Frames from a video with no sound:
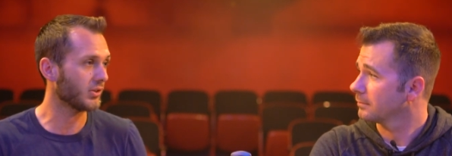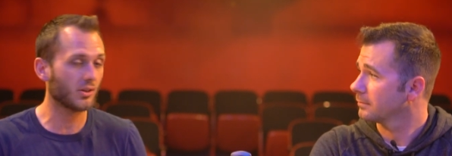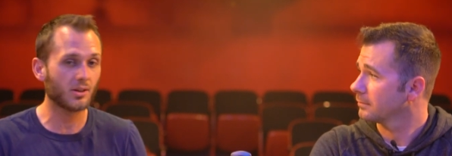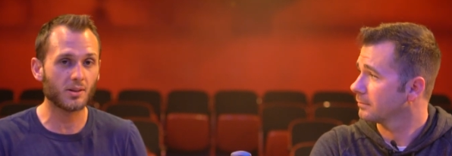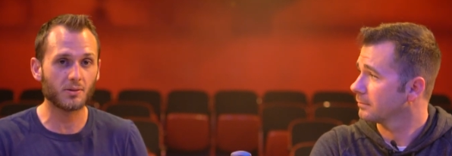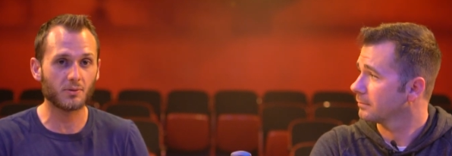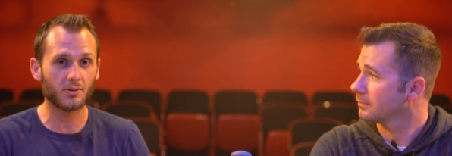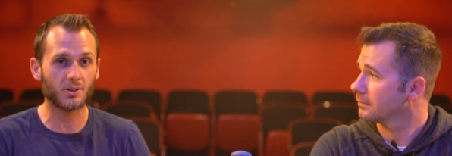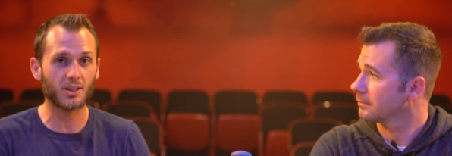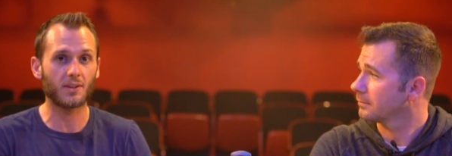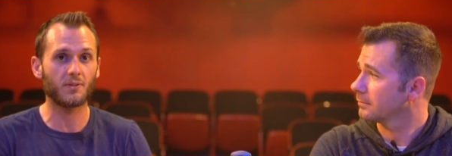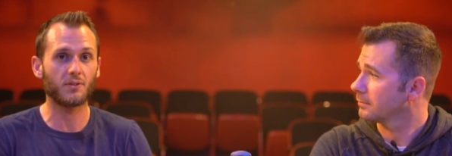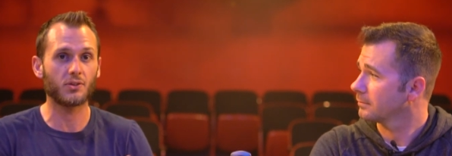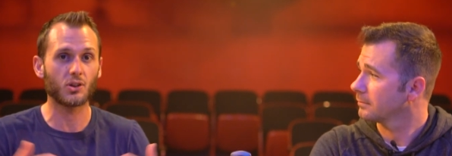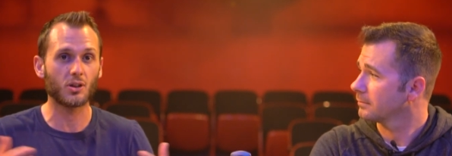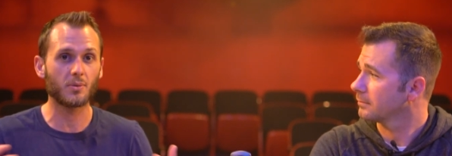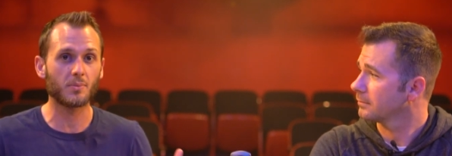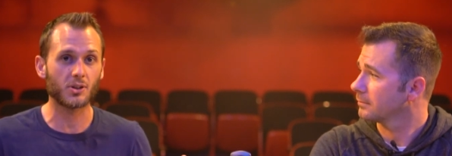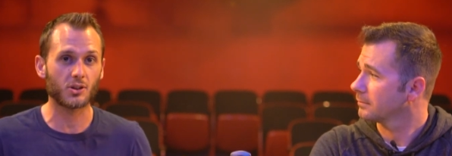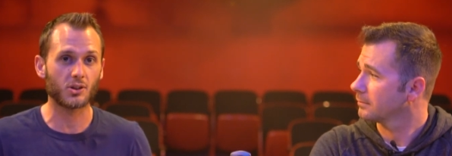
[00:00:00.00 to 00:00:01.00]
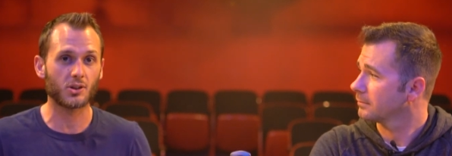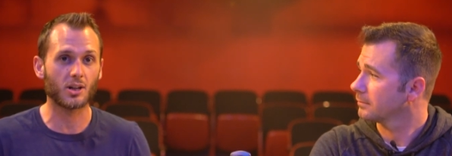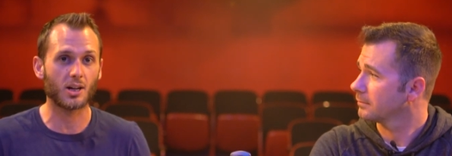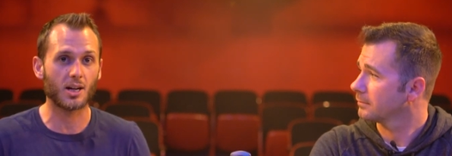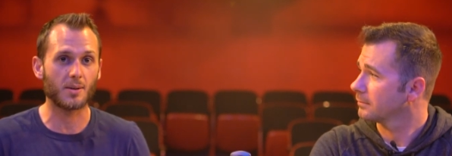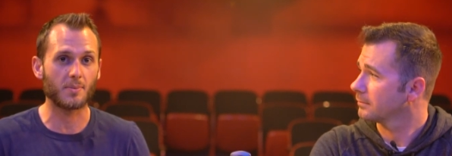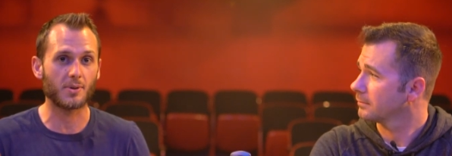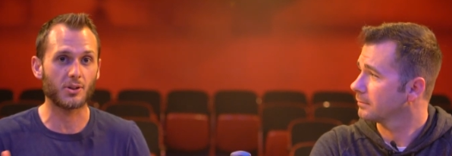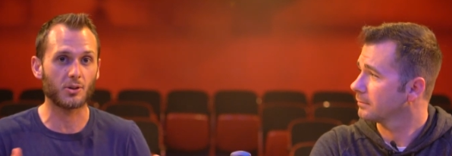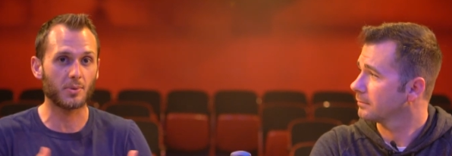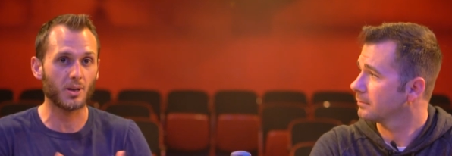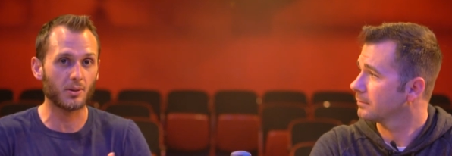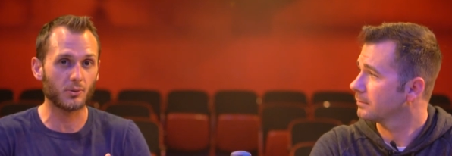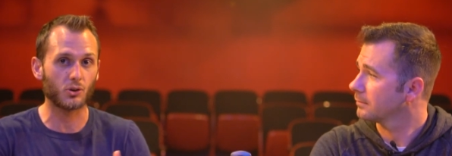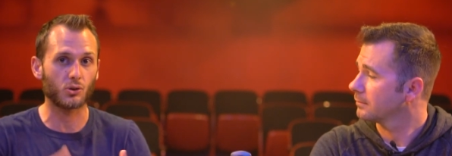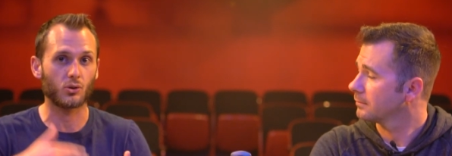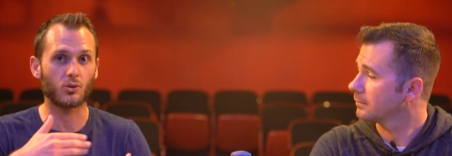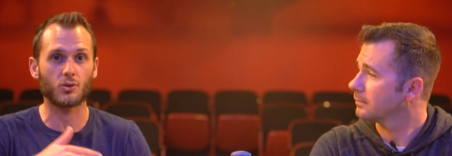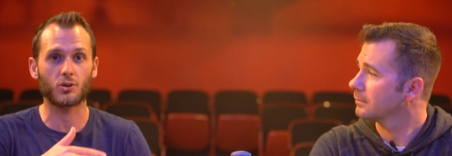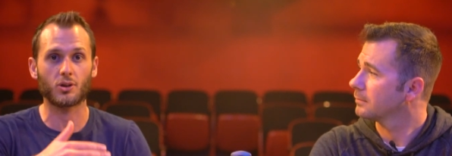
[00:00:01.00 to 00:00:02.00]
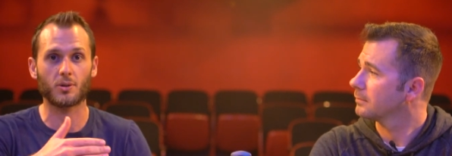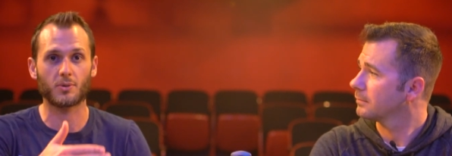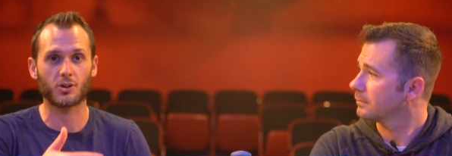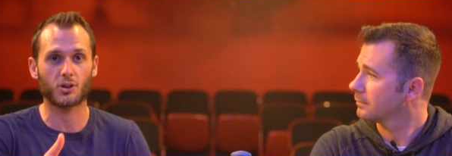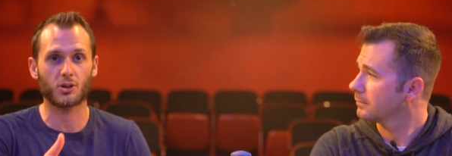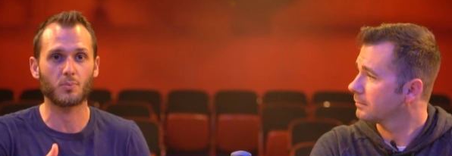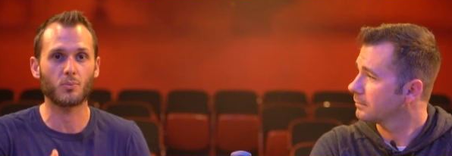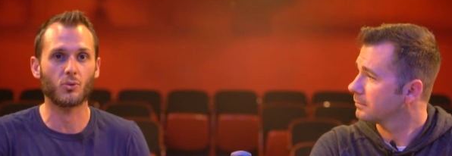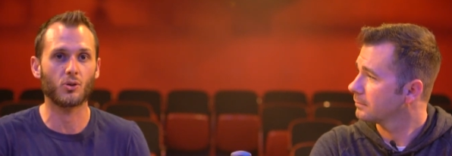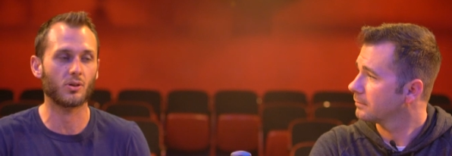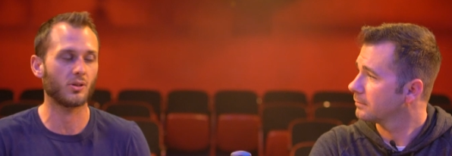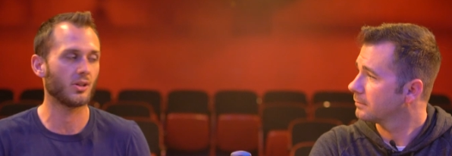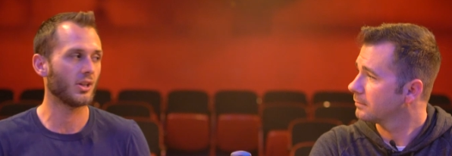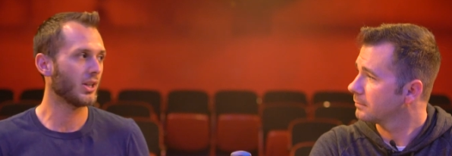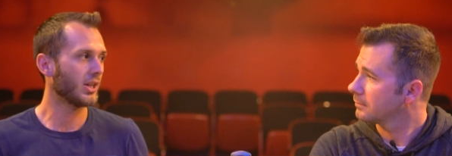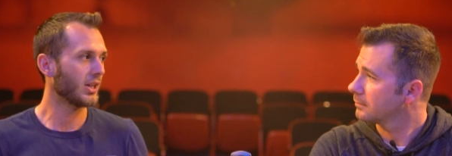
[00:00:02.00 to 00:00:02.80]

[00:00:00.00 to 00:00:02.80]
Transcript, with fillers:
Speaker 1: You're going to save so much time, and you'll be able to shoot so much more.